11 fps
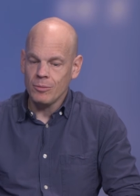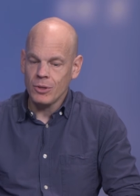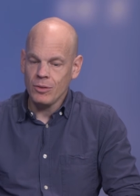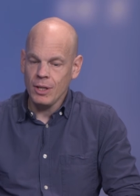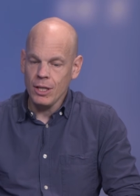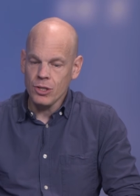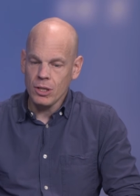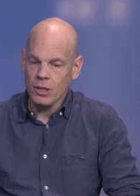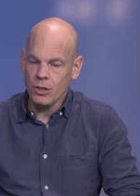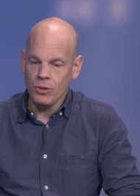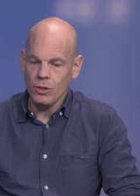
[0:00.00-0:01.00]

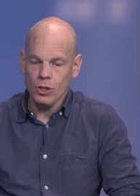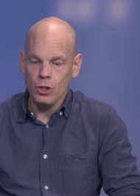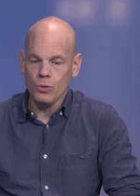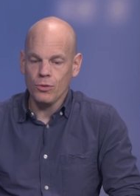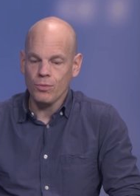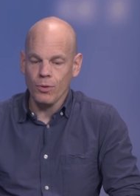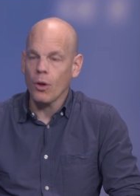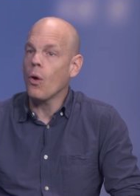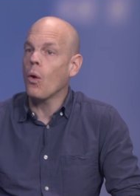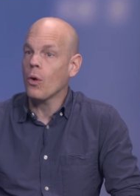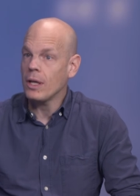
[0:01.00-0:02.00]
distinction is a
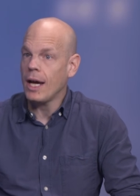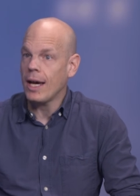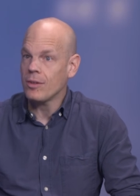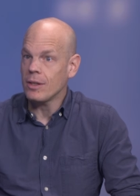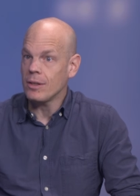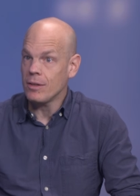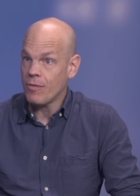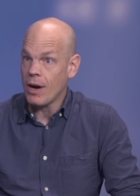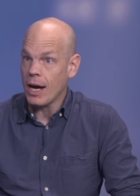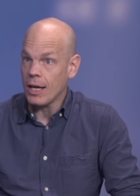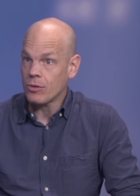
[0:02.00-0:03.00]
useful organizing
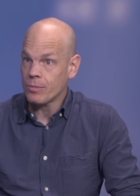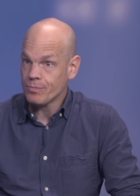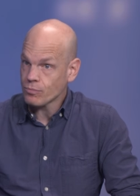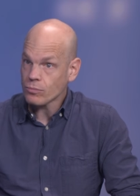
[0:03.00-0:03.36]
device